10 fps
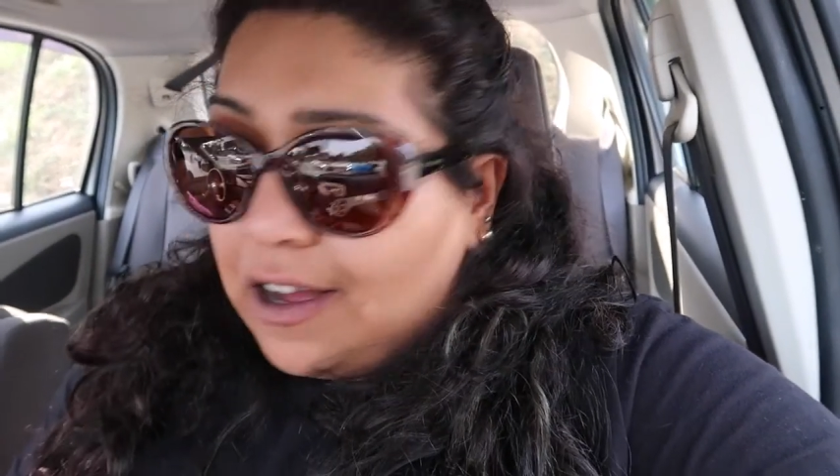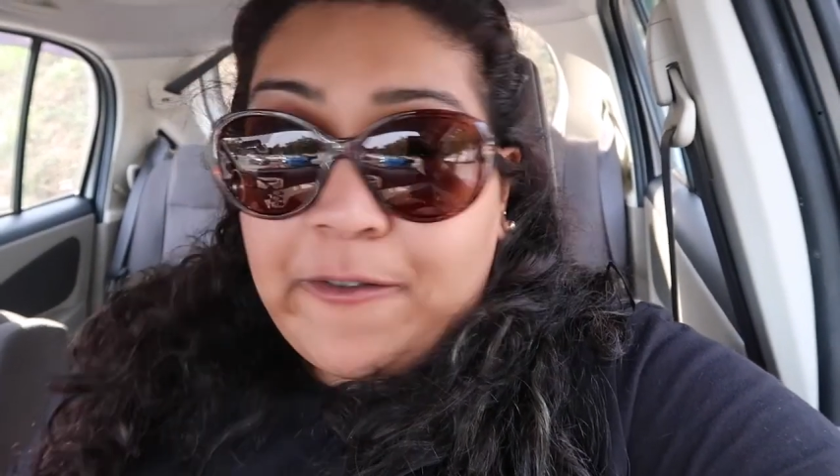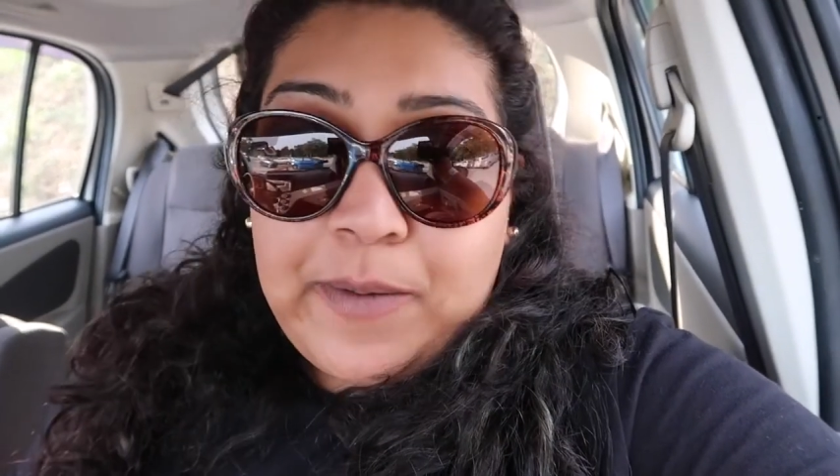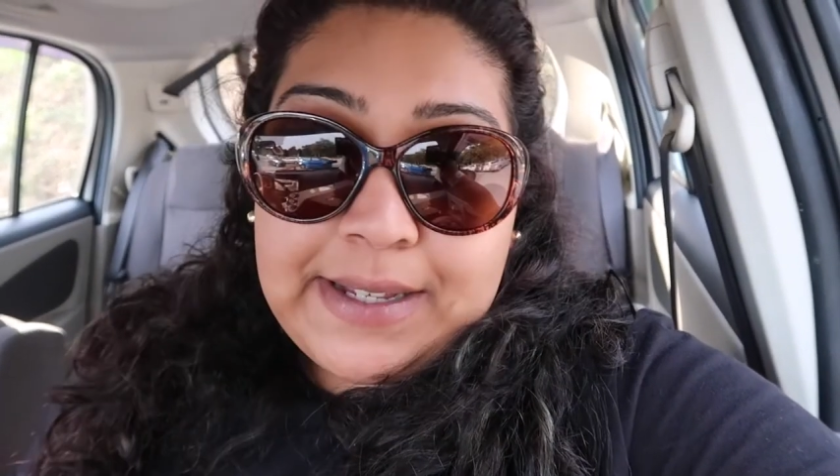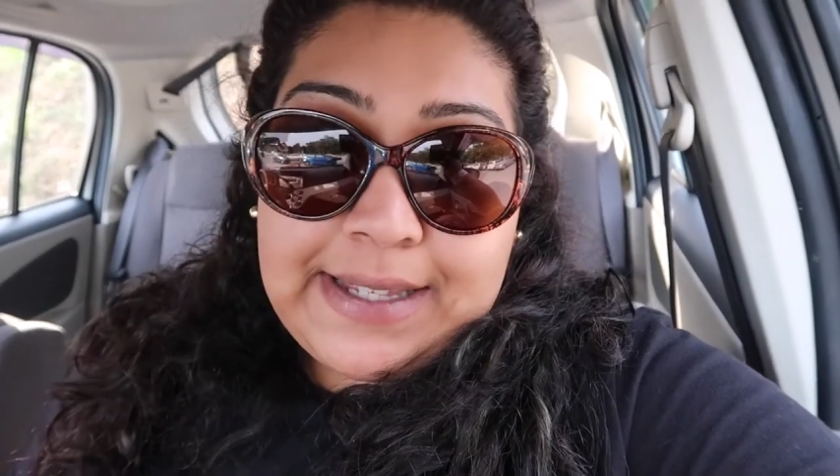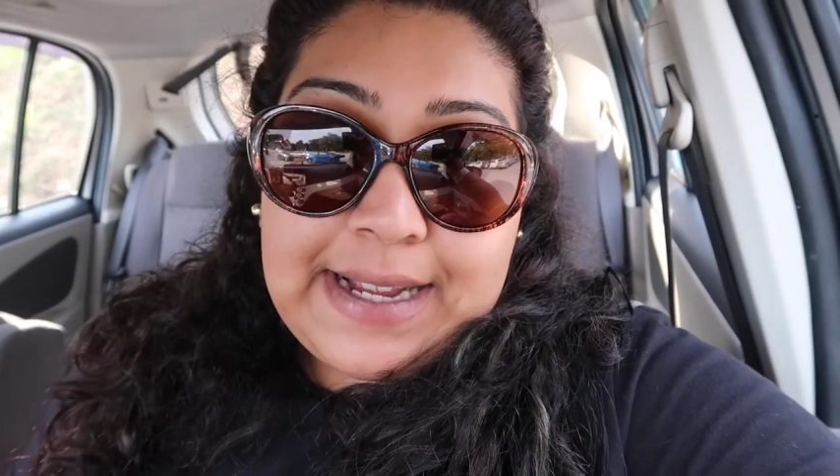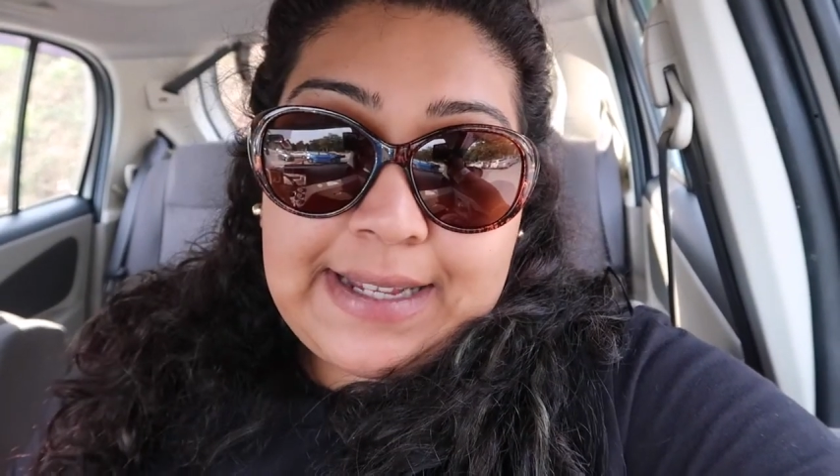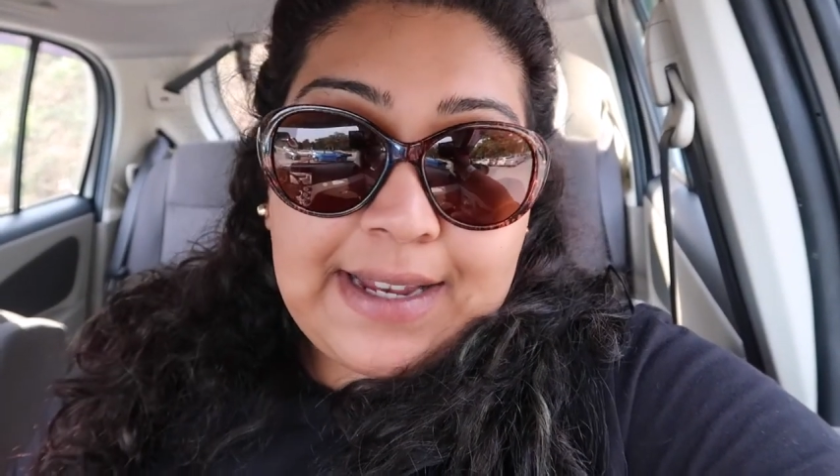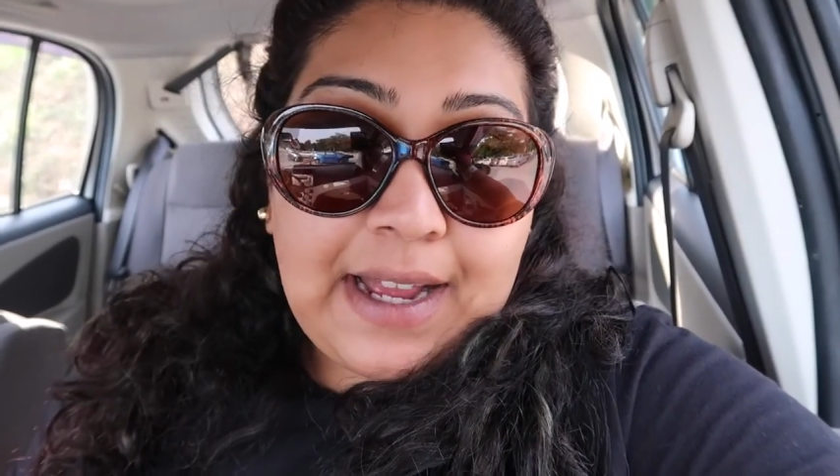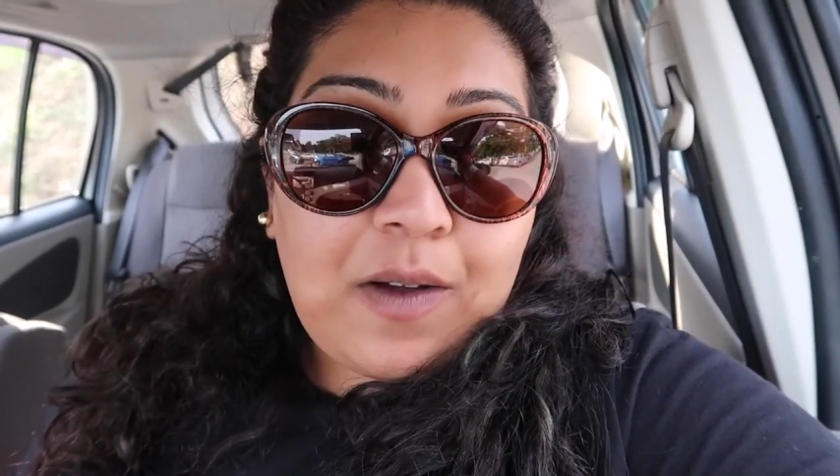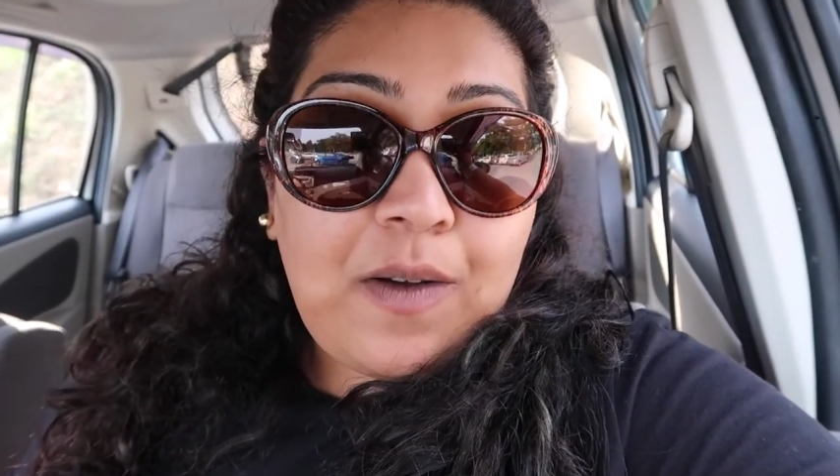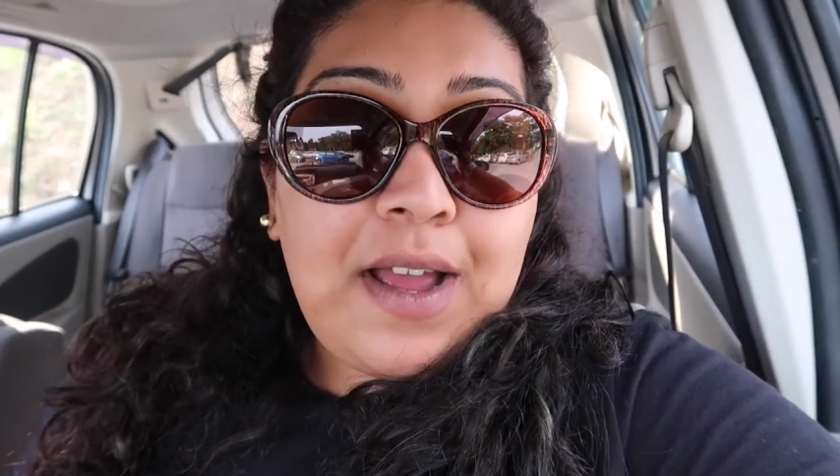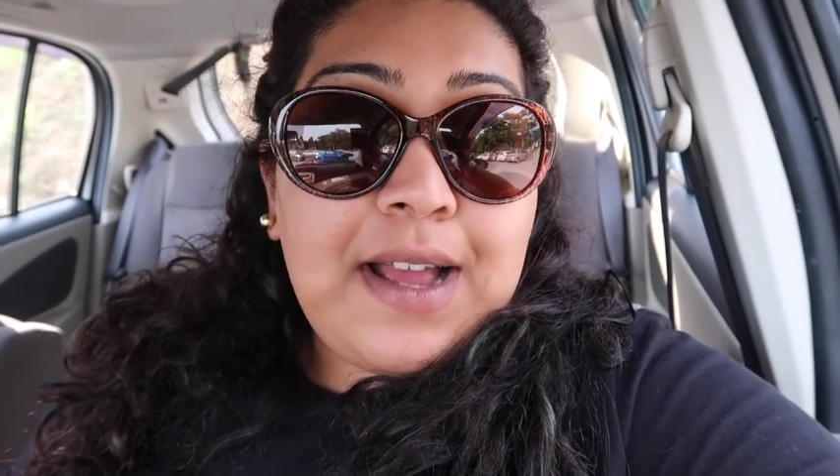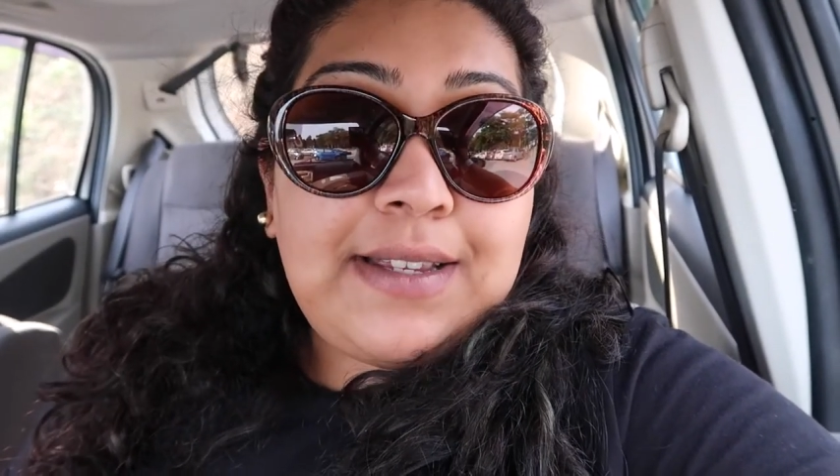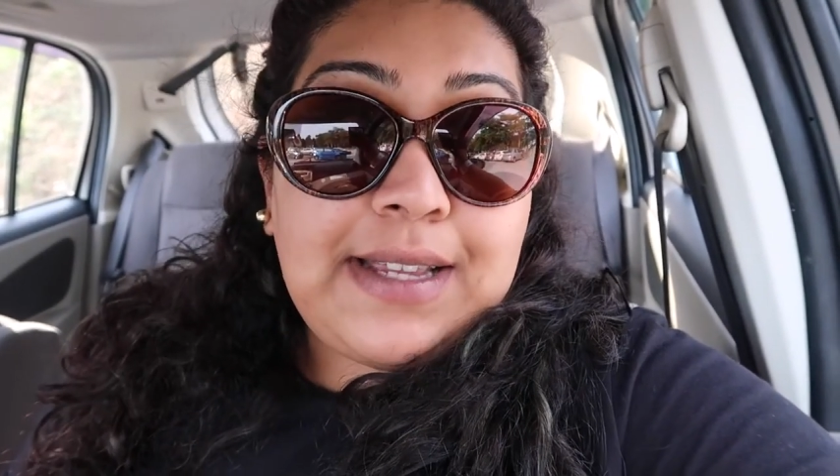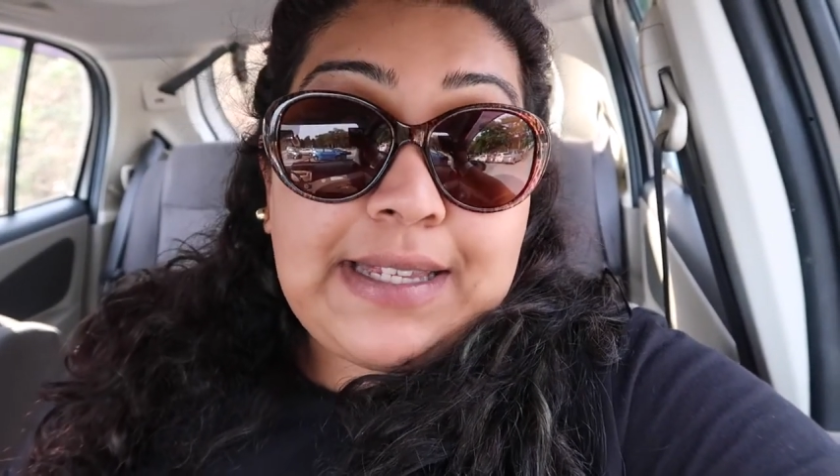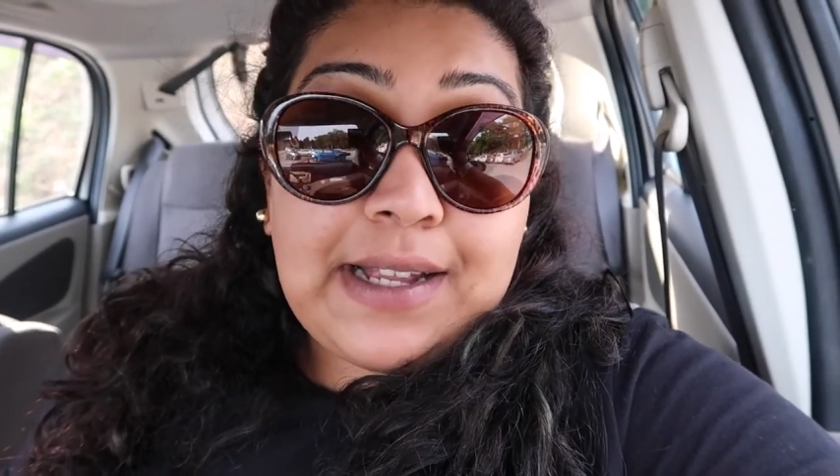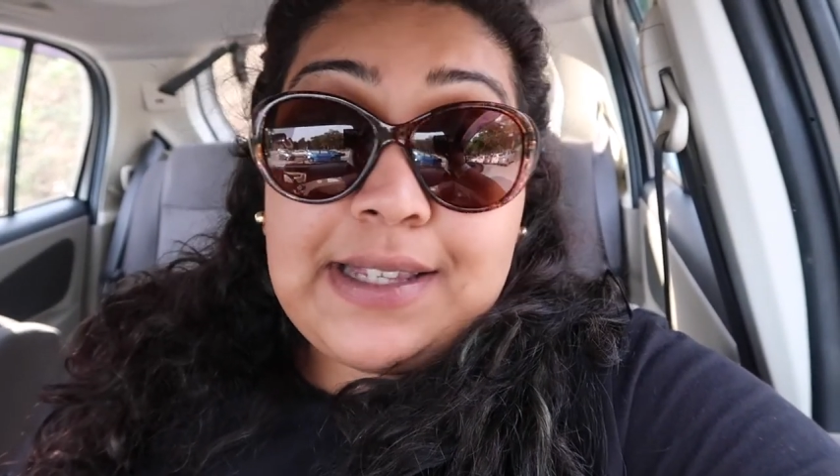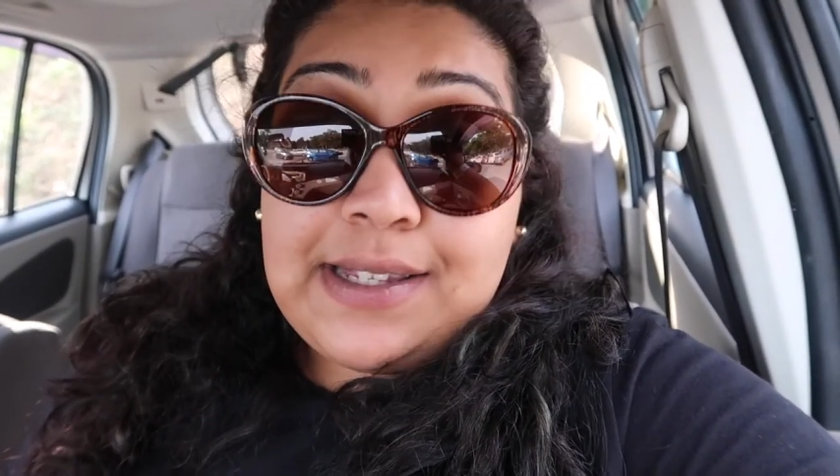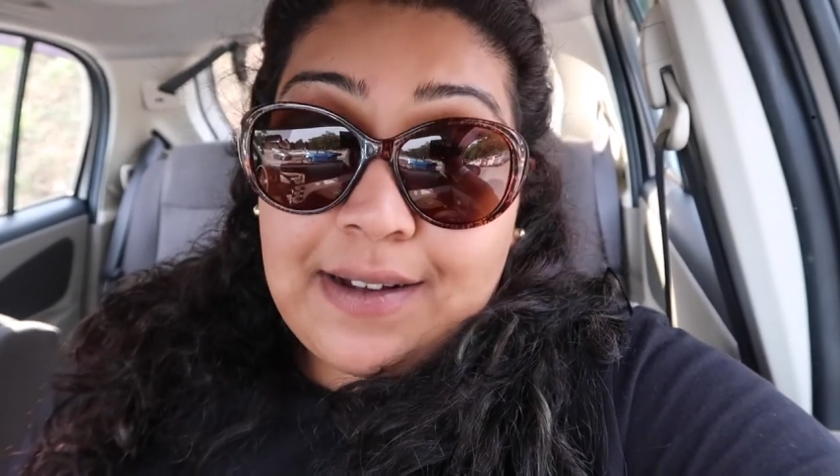half past six now. So the
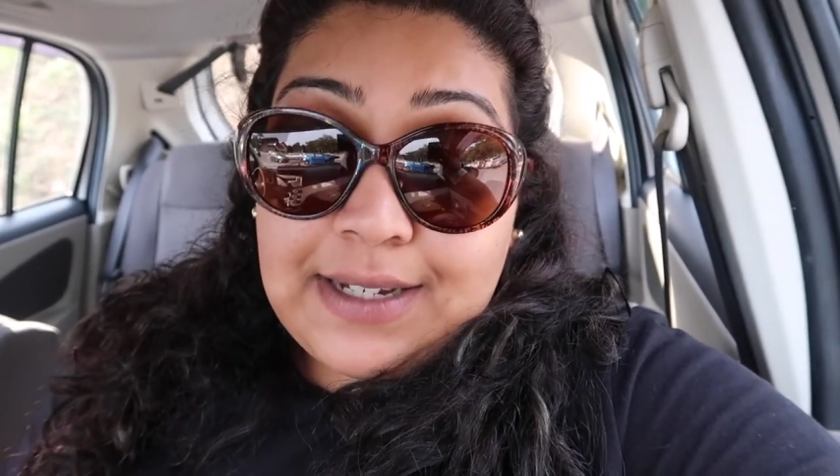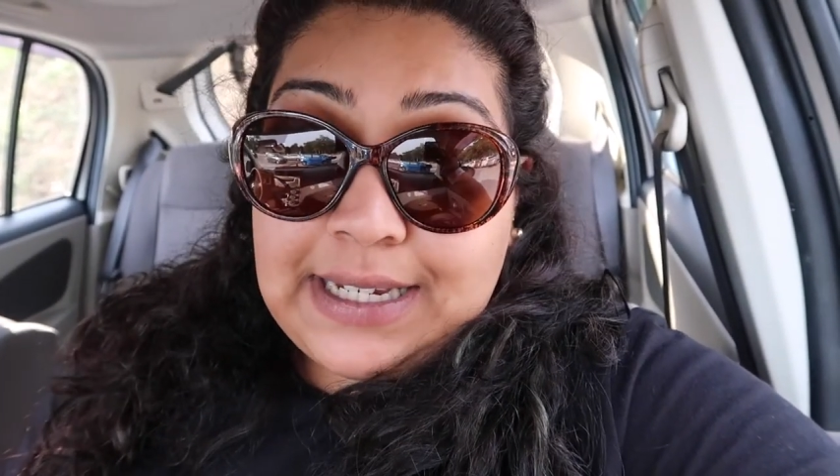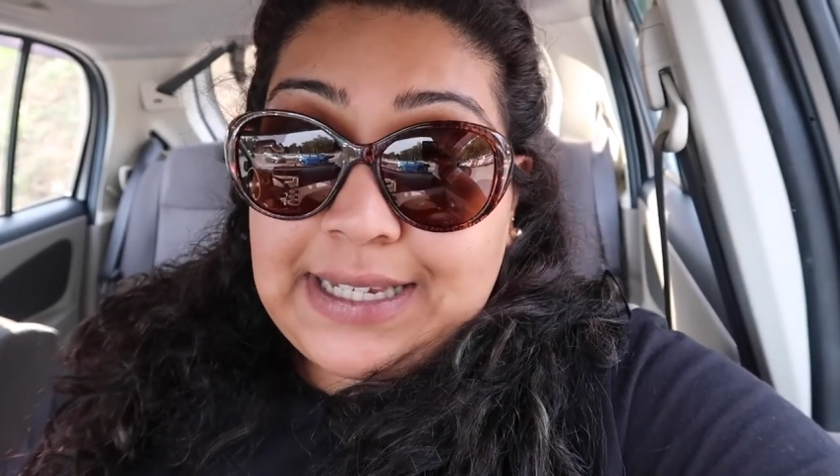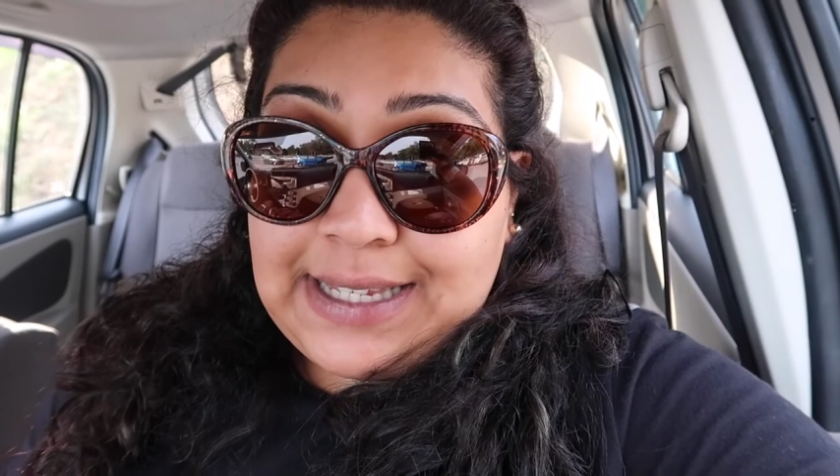sun's starting